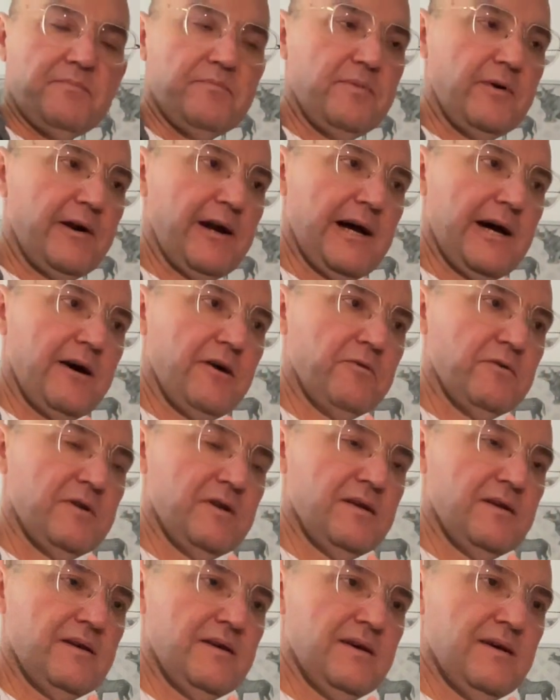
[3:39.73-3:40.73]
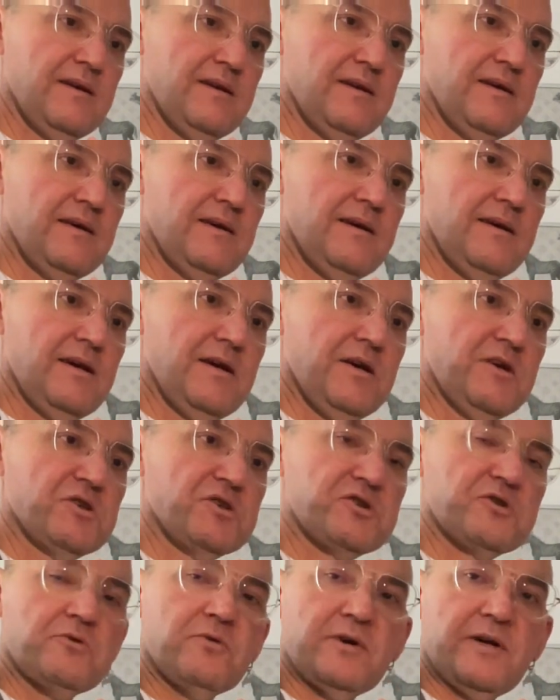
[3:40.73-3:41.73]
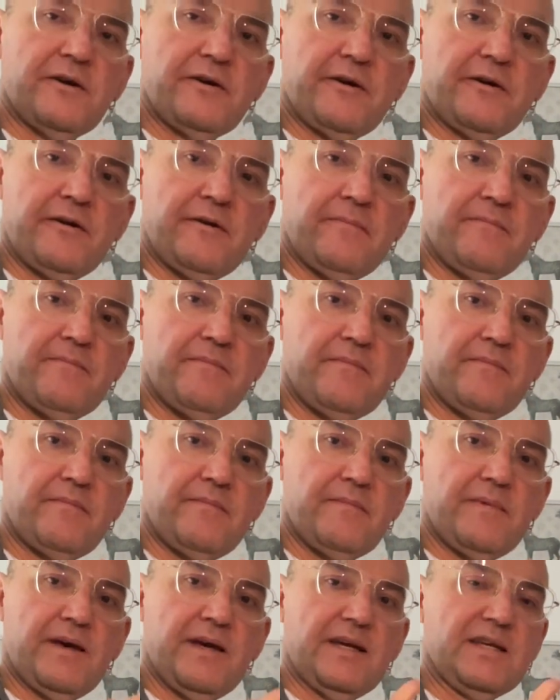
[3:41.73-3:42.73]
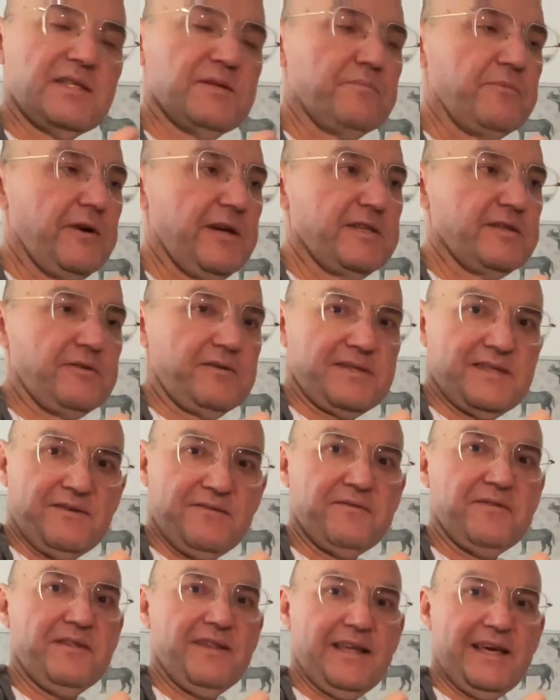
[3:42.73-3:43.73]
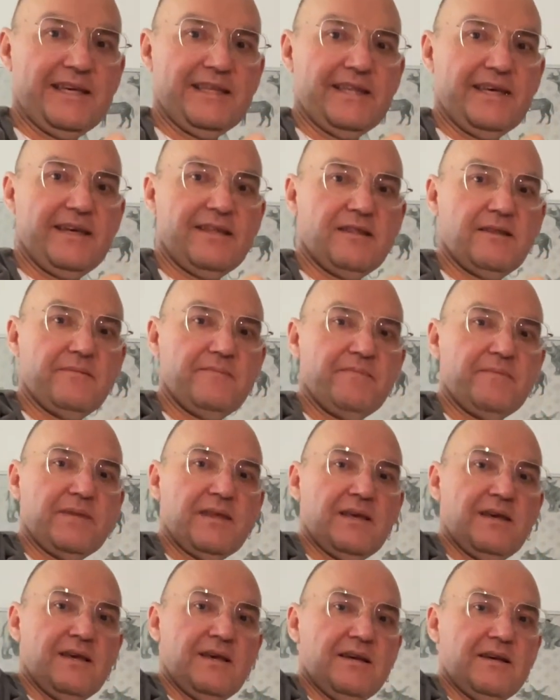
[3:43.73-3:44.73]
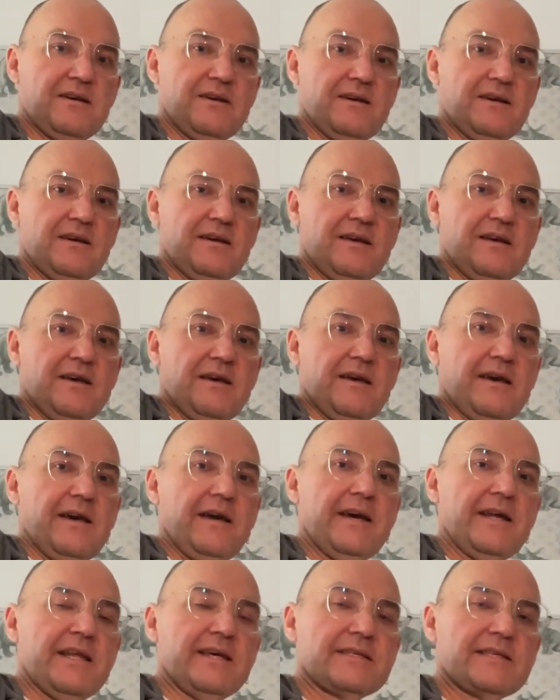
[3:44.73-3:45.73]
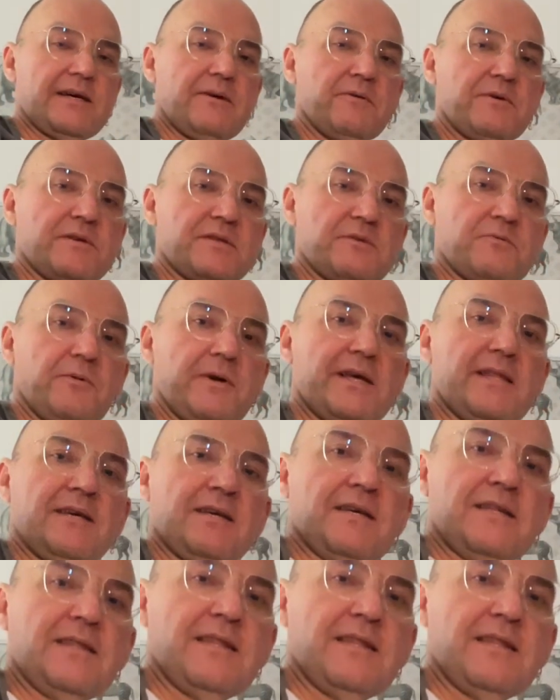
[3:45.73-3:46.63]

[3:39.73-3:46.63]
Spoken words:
brown sugar espresso, something like that. And as I was waiting in